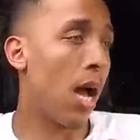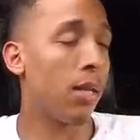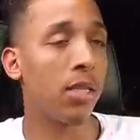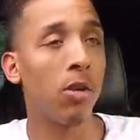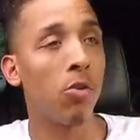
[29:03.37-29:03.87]

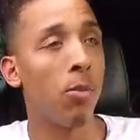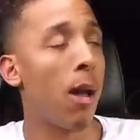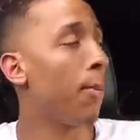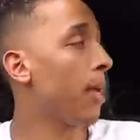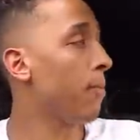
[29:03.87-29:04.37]
I stick with my,
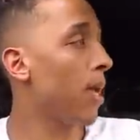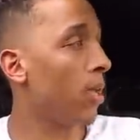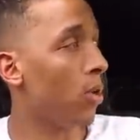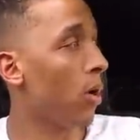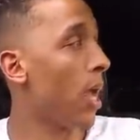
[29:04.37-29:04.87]
I'm like,
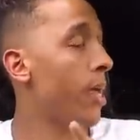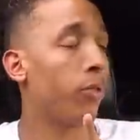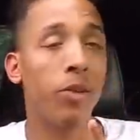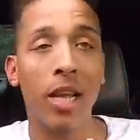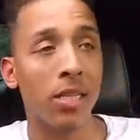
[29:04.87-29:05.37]
man, you know, I
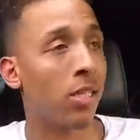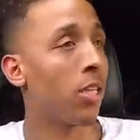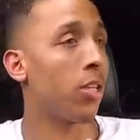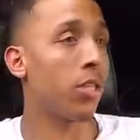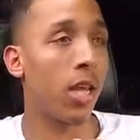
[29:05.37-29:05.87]
had three days to
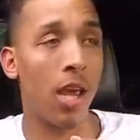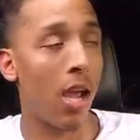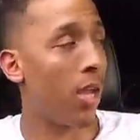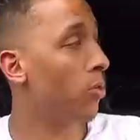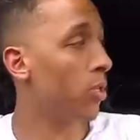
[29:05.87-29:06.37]
sit there and say,
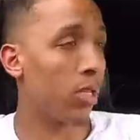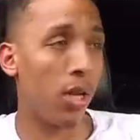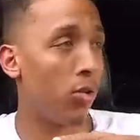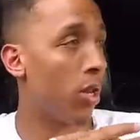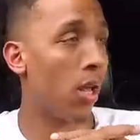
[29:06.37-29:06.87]
do this, I
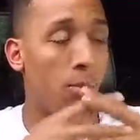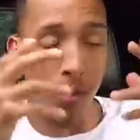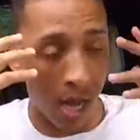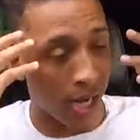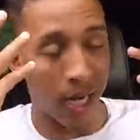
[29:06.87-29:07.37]
ain't do that.
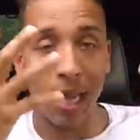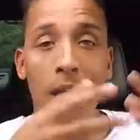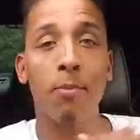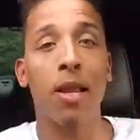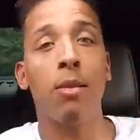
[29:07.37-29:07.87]
I'm, i got a
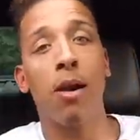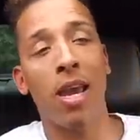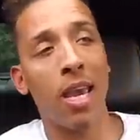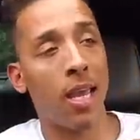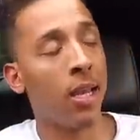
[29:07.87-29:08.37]
game plan in my
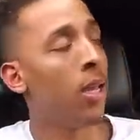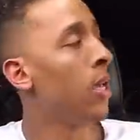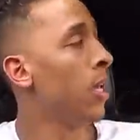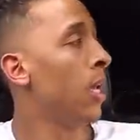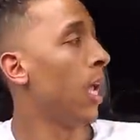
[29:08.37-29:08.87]
head.
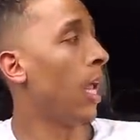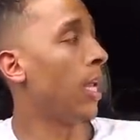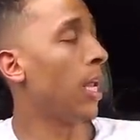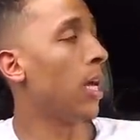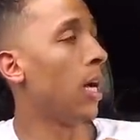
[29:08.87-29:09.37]
And
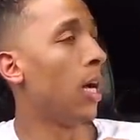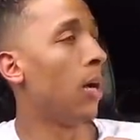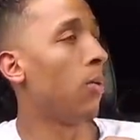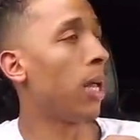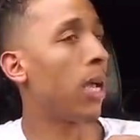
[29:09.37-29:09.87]
then
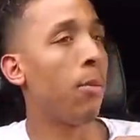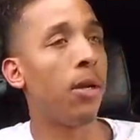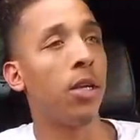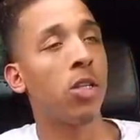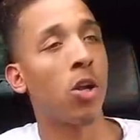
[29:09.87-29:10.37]
uh, when they come
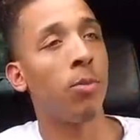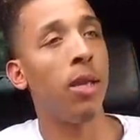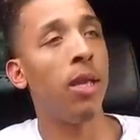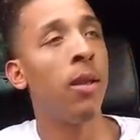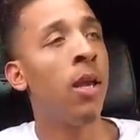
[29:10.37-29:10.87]
in there and talk to
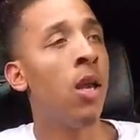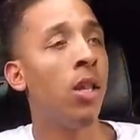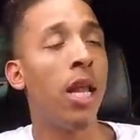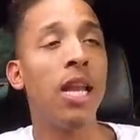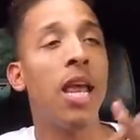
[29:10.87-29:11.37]
me,
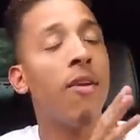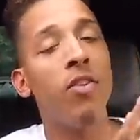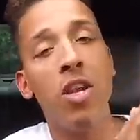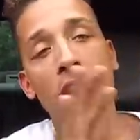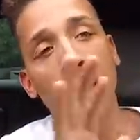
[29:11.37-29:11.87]
they didn't have
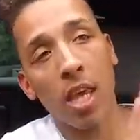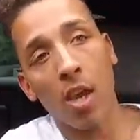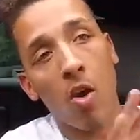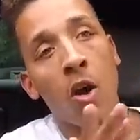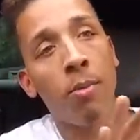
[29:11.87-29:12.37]

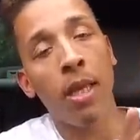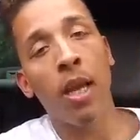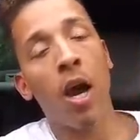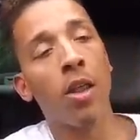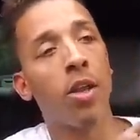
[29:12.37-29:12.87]
nothing on
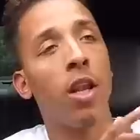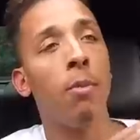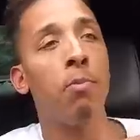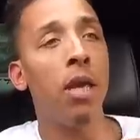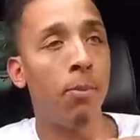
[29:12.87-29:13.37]
me other
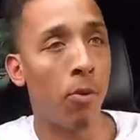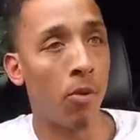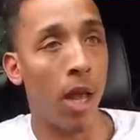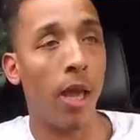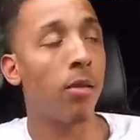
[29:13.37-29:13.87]
than
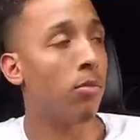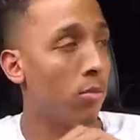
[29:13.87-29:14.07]
people, like